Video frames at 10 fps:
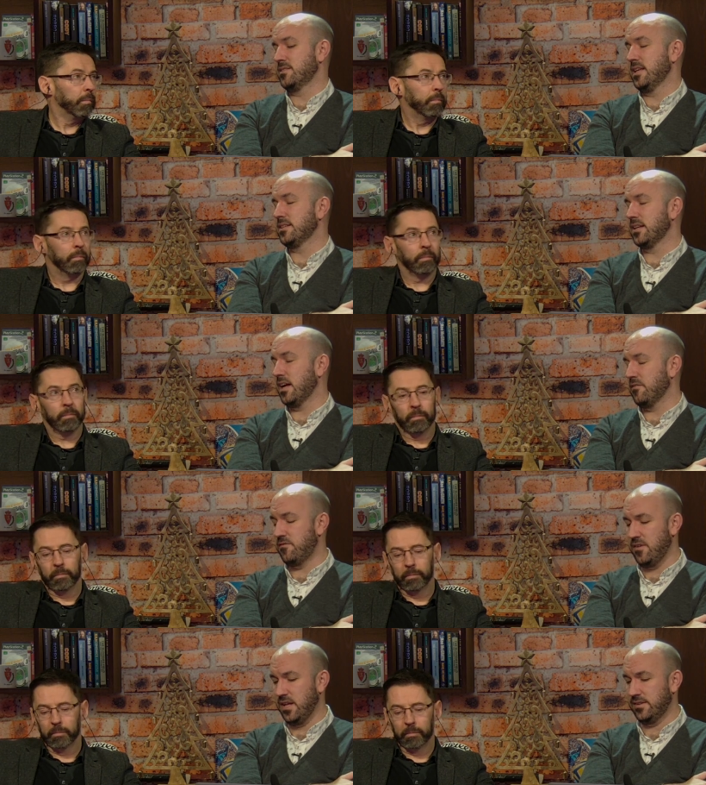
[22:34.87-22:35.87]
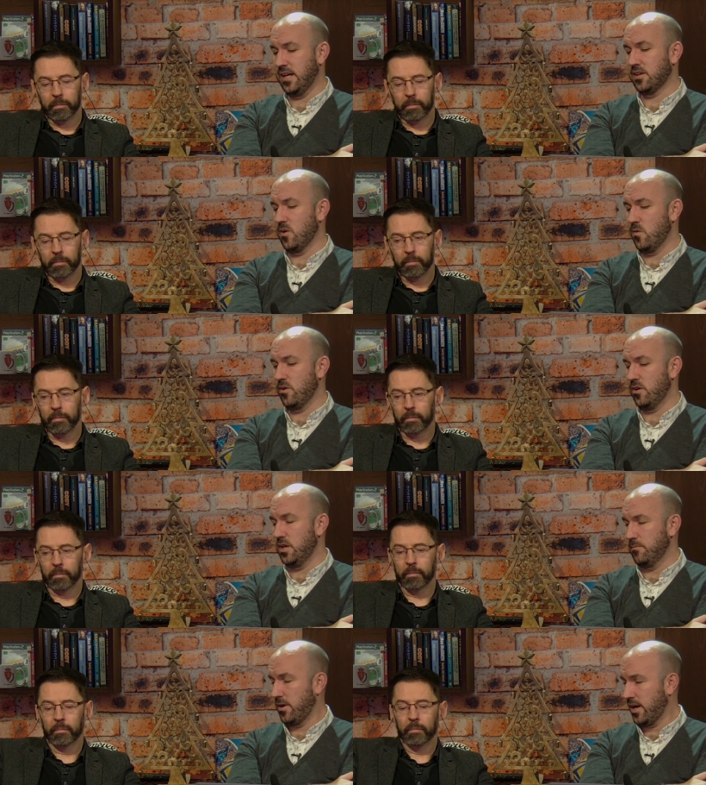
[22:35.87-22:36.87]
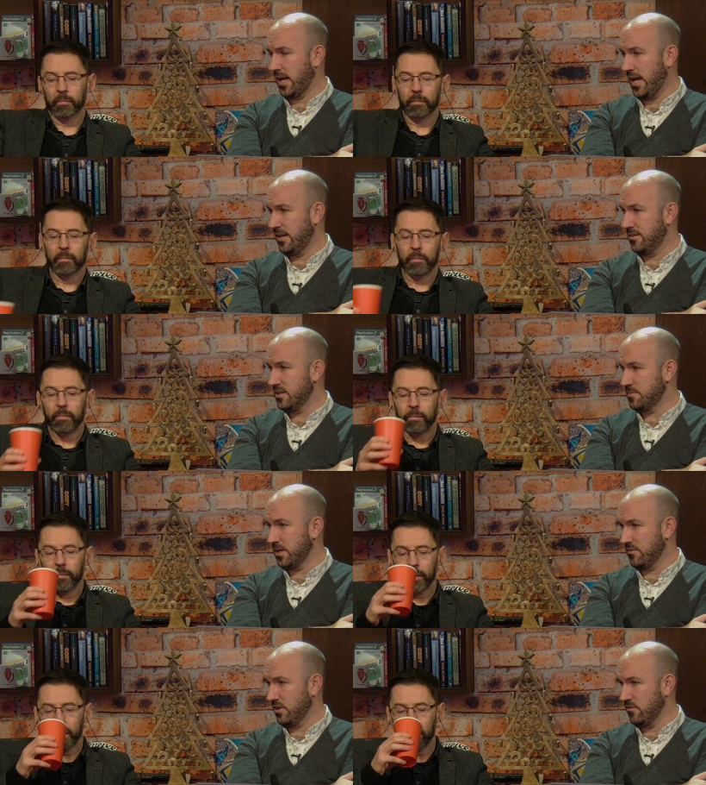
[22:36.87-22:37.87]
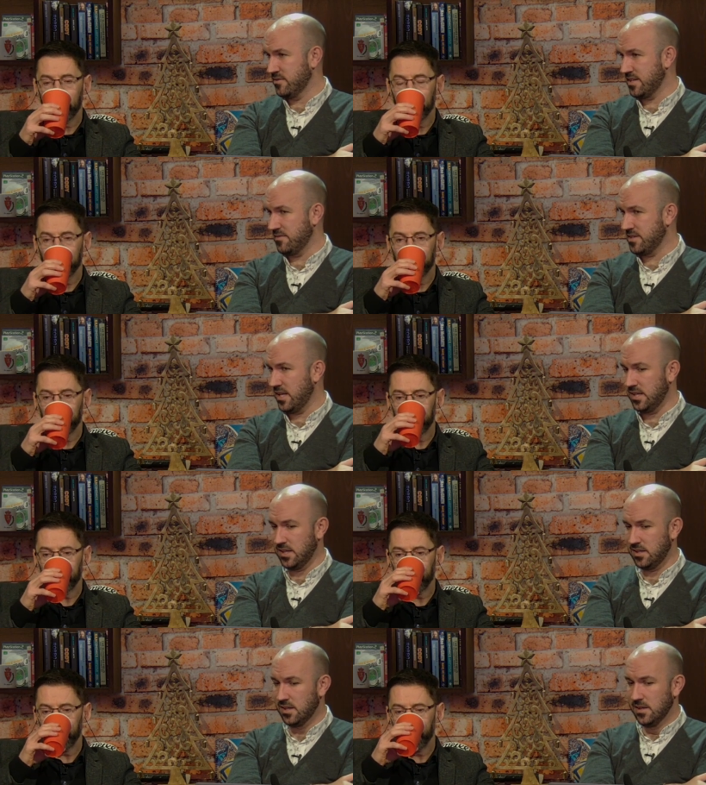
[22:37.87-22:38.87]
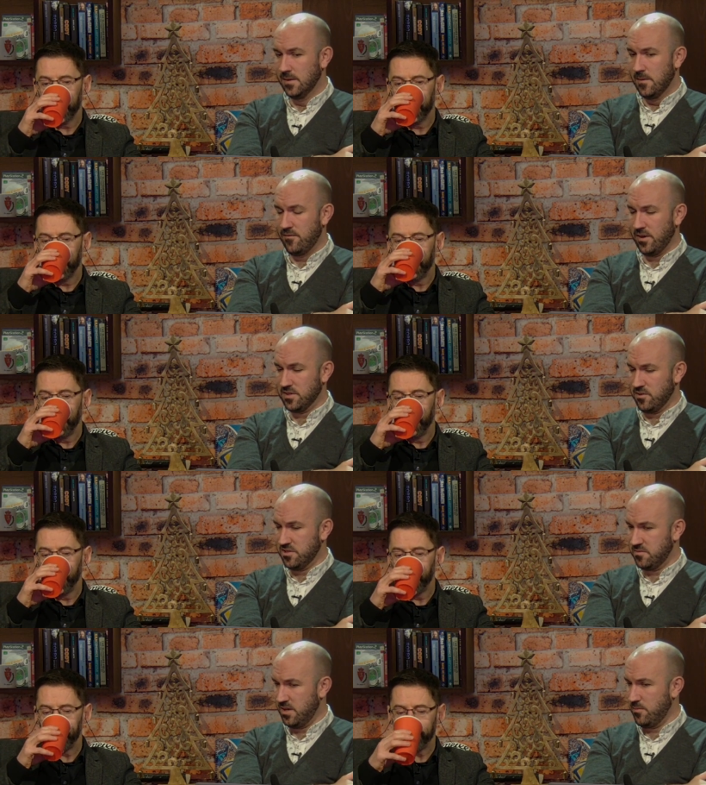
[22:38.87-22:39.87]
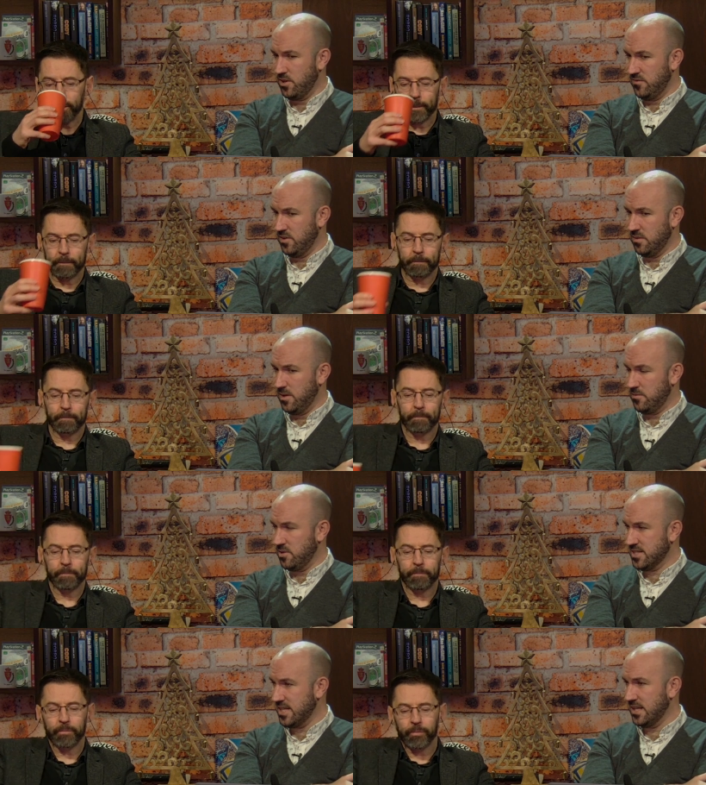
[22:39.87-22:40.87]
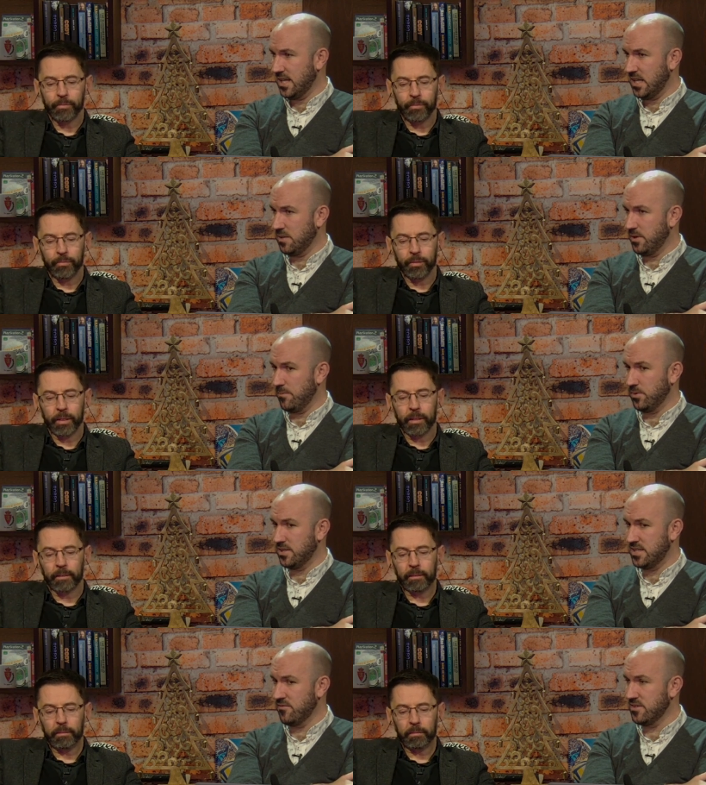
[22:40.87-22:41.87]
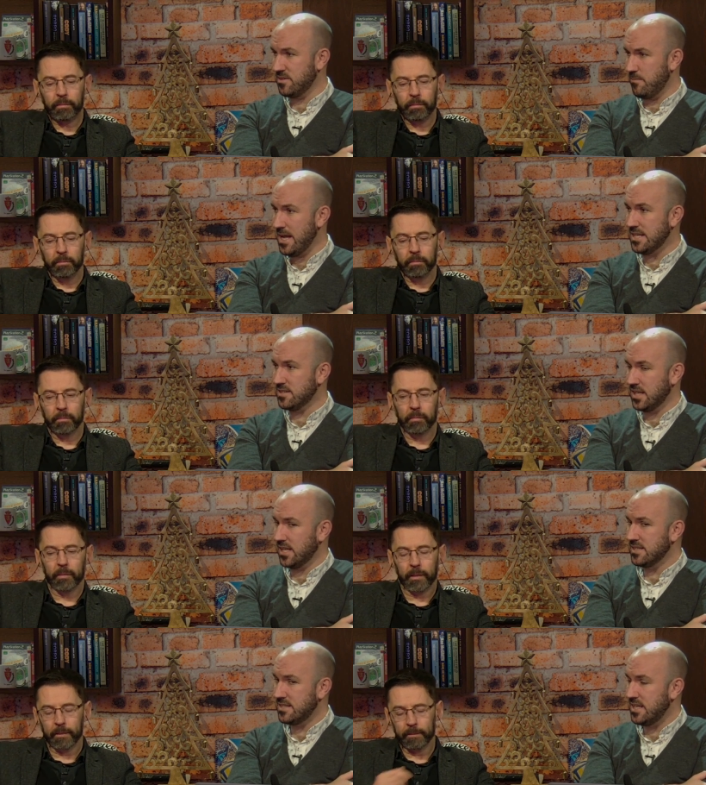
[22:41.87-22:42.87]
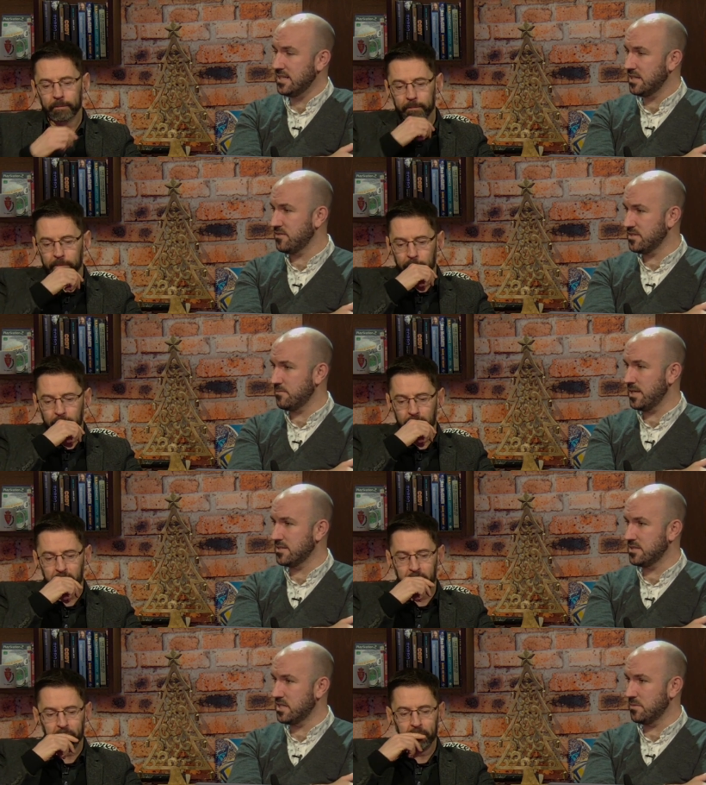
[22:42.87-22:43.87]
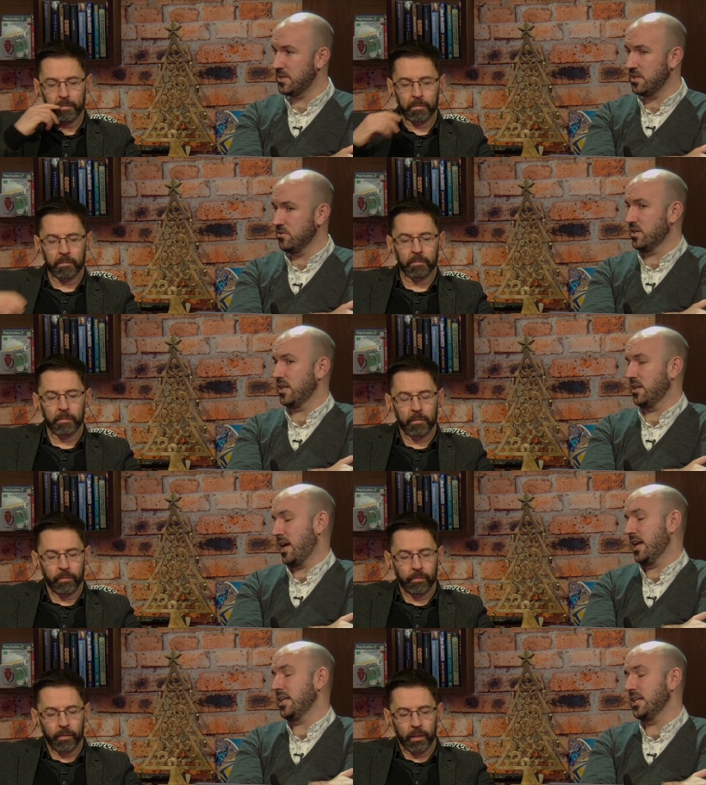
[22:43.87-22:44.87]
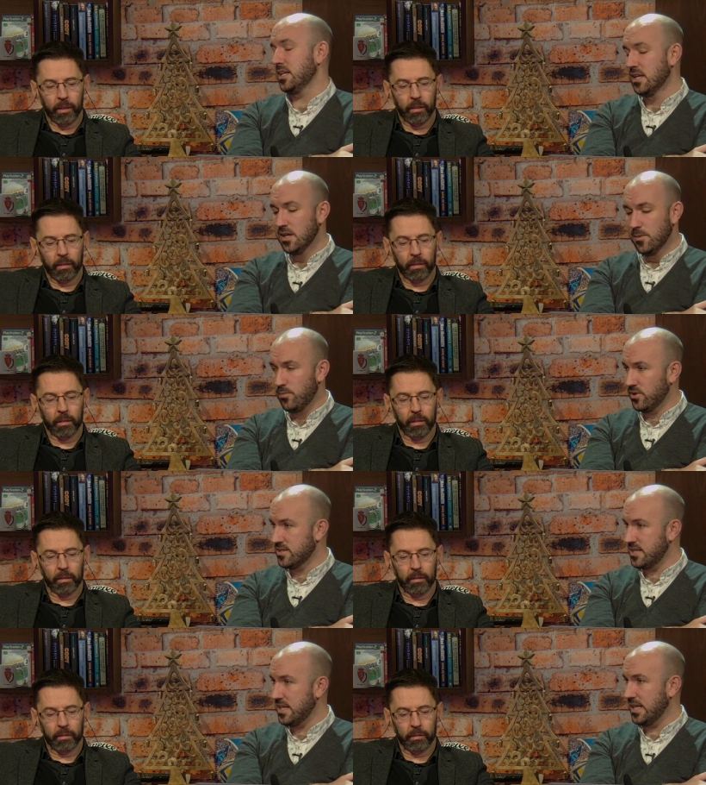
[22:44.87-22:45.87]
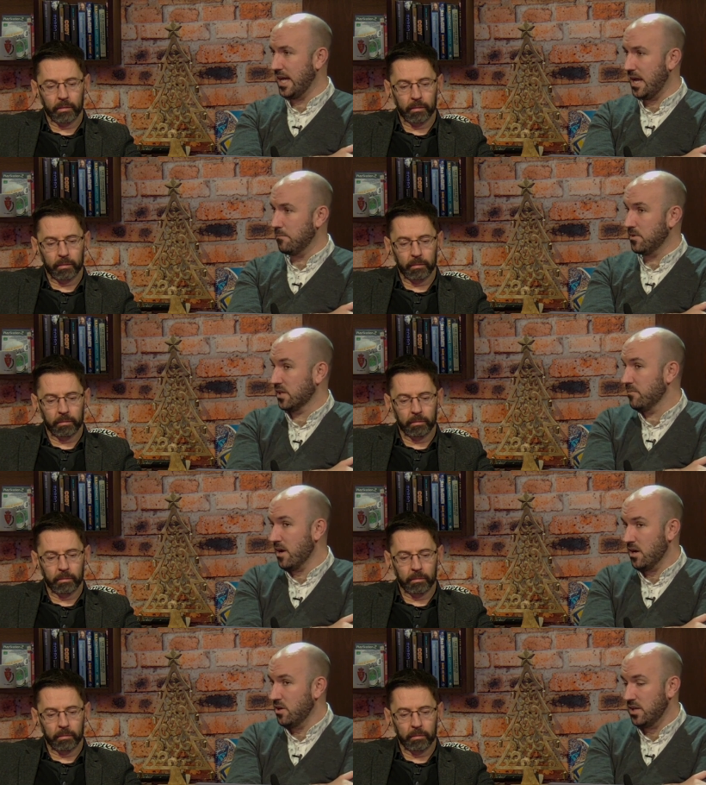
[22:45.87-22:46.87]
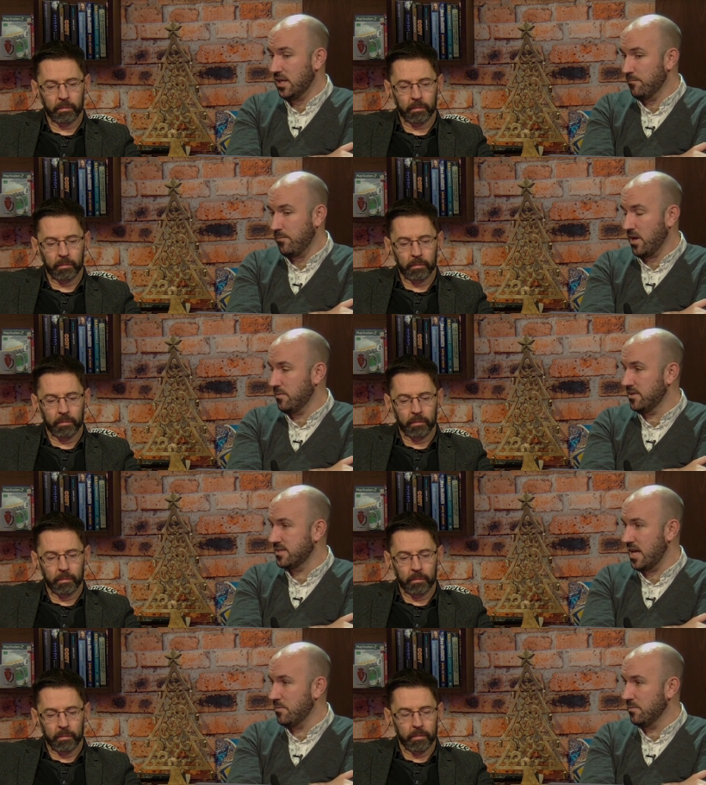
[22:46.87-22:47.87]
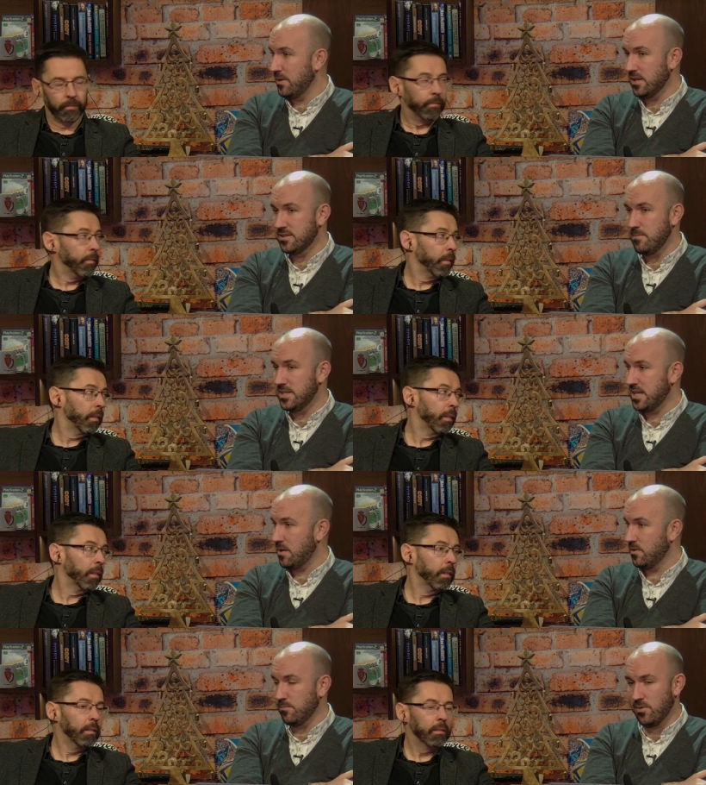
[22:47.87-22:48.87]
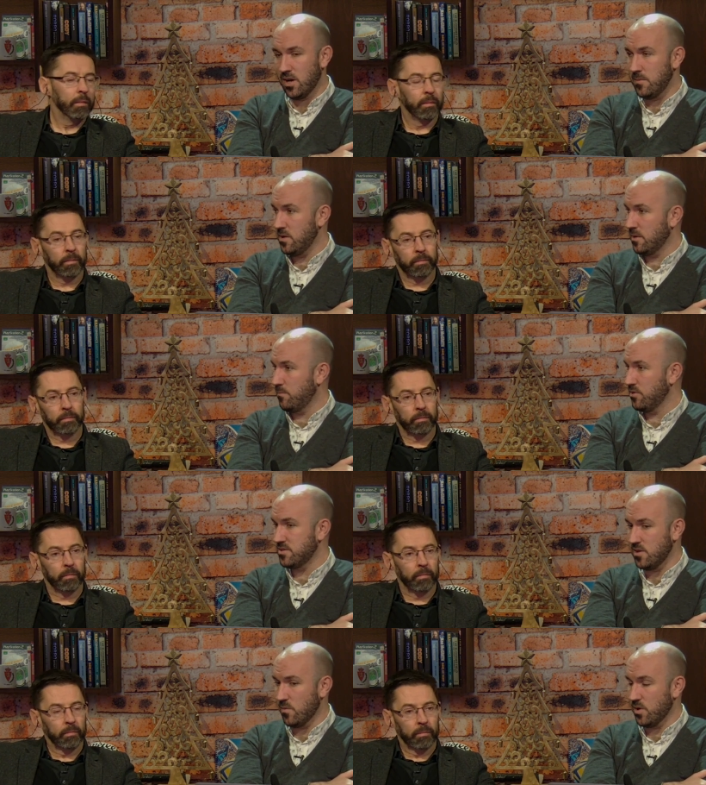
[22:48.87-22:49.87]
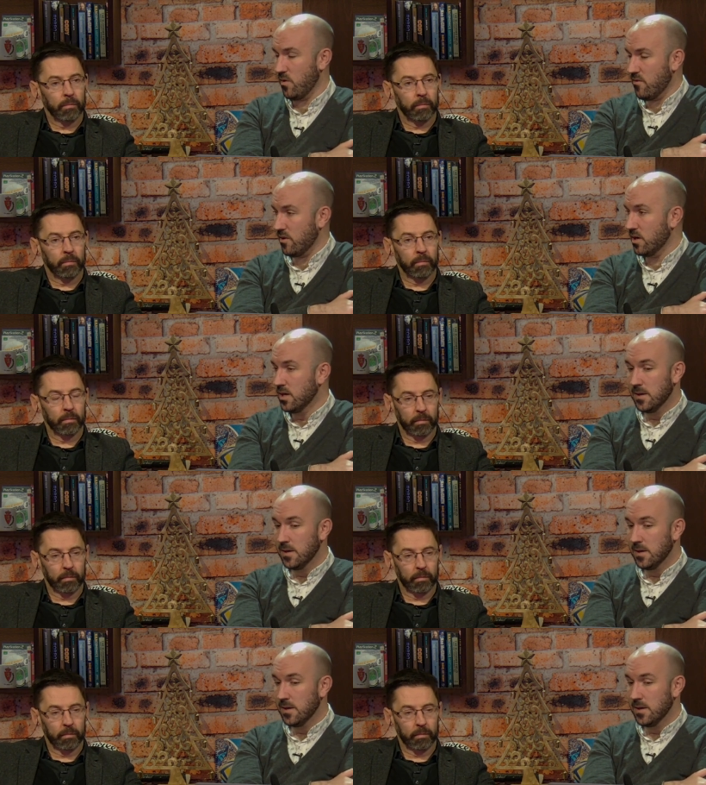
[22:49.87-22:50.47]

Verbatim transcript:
Speaker 1: Yeah. Celtic mm. have uh, that corner in Parkhead that has been given over to safe standing, and fingers crossed from their point of view they'll be able to extend that a little bit. But the difference it makes, like, you can see the difference it makes in Germany. You look at any oh. Bundesliga game, like, no matter, like, bottom of the table, mid, mid-table, Bayern Munich, Borussia Dortmund, whoever,